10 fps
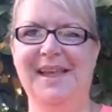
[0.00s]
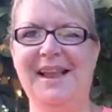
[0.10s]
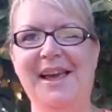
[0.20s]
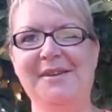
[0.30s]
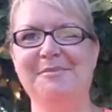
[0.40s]

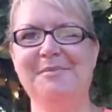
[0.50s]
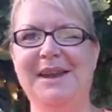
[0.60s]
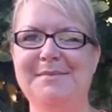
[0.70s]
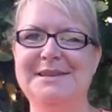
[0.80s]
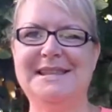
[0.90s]
Hello, my
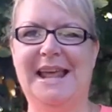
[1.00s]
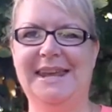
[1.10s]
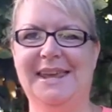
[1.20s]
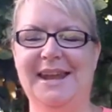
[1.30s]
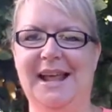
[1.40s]
name is
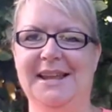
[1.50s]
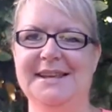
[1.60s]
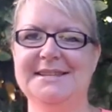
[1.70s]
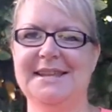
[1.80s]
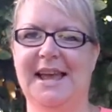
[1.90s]
Anniken
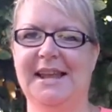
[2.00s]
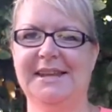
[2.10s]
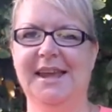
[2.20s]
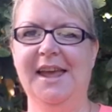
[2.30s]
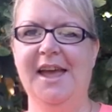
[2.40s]
Allis, and
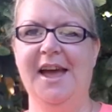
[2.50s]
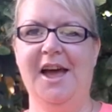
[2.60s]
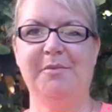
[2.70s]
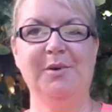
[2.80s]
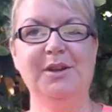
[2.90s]

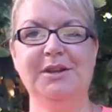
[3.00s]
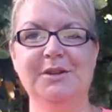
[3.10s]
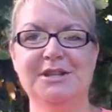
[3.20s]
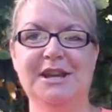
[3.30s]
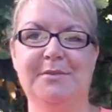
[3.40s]
I wanted
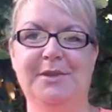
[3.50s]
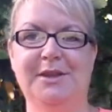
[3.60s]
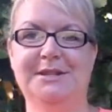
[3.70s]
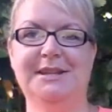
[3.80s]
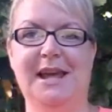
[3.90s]
to share with you
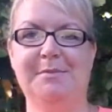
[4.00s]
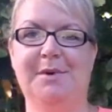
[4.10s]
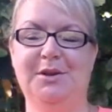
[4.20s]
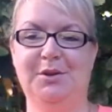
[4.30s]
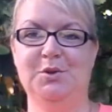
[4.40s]
today
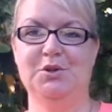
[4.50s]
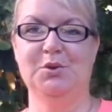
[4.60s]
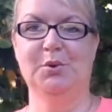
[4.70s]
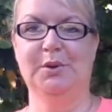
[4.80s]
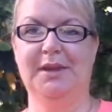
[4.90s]
my new
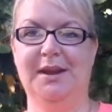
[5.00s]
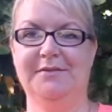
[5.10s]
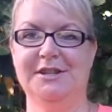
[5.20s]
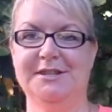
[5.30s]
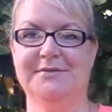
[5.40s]
shawl that
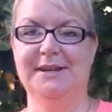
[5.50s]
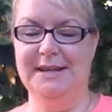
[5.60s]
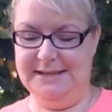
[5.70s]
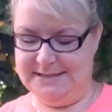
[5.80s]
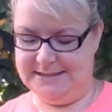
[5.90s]
I've just
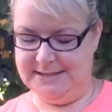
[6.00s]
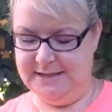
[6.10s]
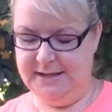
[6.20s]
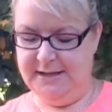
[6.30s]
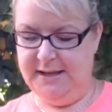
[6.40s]
released
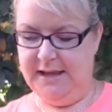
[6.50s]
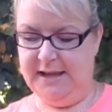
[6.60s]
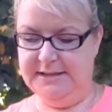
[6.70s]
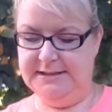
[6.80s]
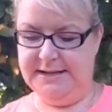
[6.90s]

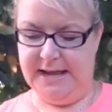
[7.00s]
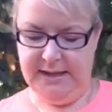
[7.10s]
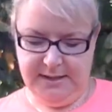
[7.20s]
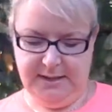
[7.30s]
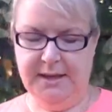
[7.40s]

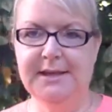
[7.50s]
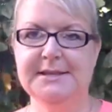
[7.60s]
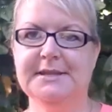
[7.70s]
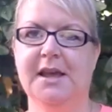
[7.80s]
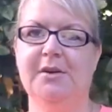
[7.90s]
today.
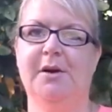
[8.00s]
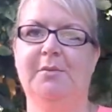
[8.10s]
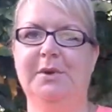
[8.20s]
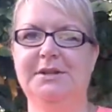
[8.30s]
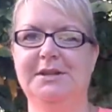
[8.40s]
So I
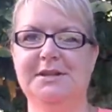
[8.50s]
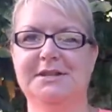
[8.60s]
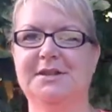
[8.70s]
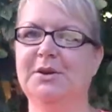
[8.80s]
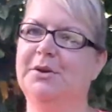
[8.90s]
wanted to
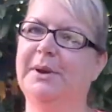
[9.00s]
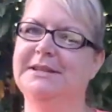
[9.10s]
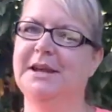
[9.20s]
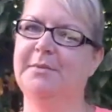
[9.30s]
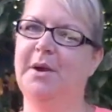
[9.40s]
just do a quick
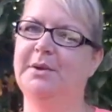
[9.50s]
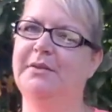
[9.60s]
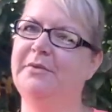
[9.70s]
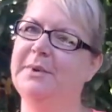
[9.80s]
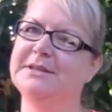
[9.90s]
demo,
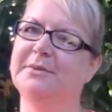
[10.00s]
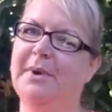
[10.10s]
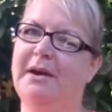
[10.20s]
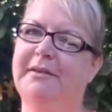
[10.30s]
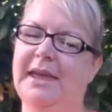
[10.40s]
different ways of
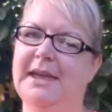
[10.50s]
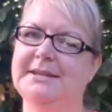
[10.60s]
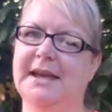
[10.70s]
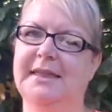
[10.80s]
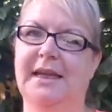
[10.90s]
wearing
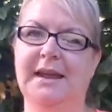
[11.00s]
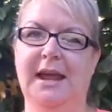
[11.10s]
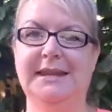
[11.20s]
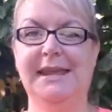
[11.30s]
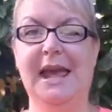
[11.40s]
it, and then
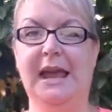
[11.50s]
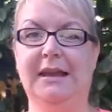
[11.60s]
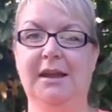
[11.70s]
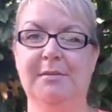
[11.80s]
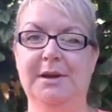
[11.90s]
at the
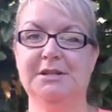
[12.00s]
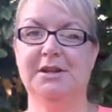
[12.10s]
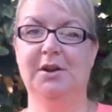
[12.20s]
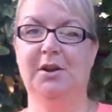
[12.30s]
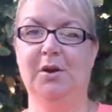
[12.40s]
end I'm actually
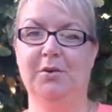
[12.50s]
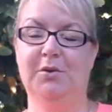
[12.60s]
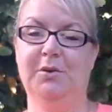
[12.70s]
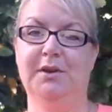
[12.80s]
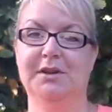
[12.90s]
going to go
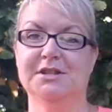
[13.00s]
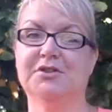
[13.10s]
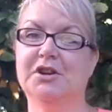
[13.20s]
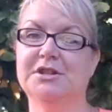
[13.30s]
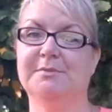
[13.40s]
through the
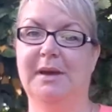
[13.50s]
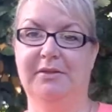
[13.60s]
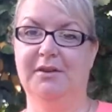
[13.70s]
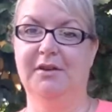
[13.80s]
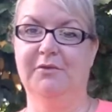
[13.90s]
construction
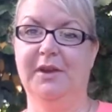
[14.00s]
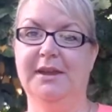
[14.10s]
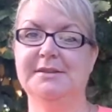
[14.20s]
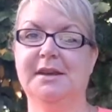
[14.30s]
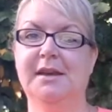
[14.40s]
method of it